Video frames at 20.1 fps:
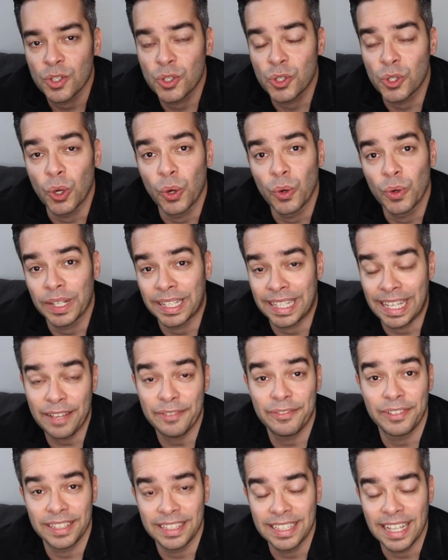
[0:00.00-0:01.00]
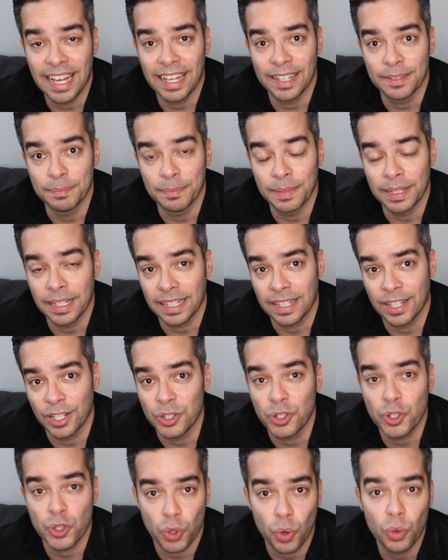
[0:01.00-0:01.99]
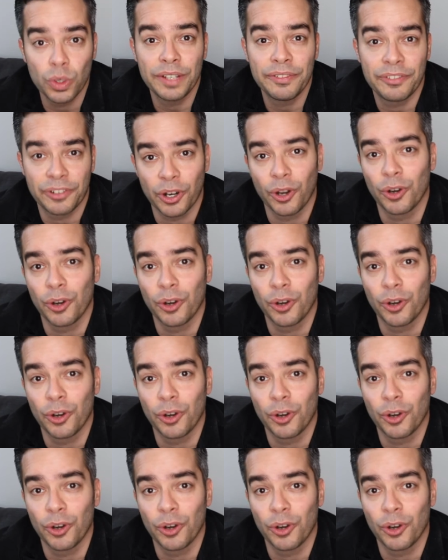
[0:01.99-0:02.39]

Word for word: So given that controlling for